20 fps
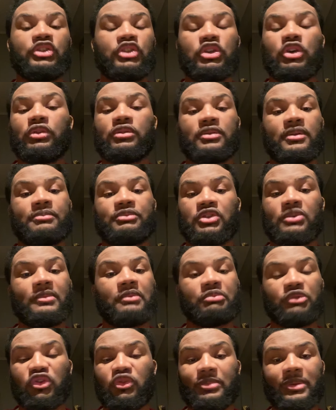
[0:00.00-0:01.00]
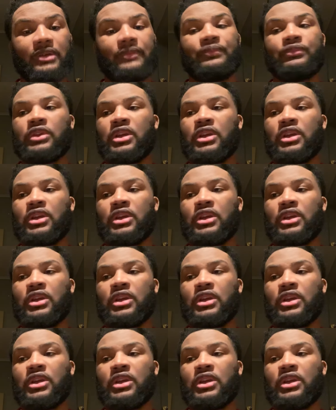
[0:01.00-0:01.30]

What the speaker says: showed some improvement.